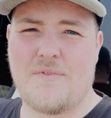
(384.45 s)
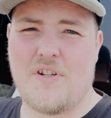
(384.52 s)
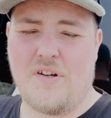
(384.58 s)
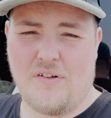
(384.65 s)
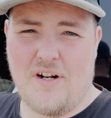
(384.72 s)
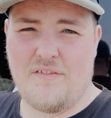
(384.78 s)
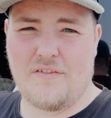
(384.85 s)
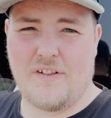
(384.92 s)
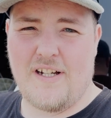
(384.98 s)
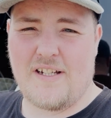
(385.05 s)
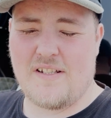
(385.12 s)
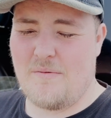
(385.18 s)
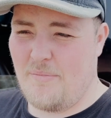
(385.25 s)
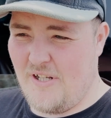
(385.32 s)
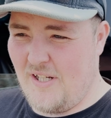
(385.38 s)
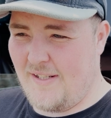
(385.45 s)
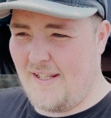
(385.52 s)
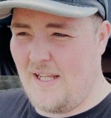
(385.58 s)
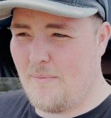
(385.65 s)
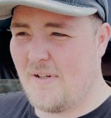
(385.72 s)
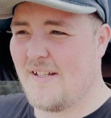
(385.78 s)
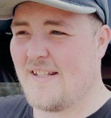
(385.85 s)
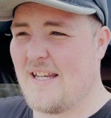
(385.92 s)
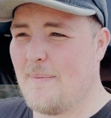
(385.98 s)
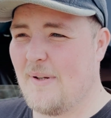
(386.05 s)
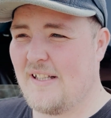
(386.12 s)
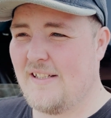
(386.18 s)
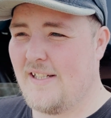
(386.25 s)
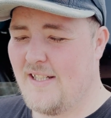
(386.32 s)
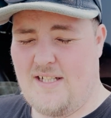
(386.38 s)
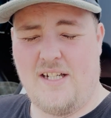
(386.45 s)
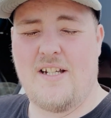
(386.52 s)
to try and fix the Berkey, because typically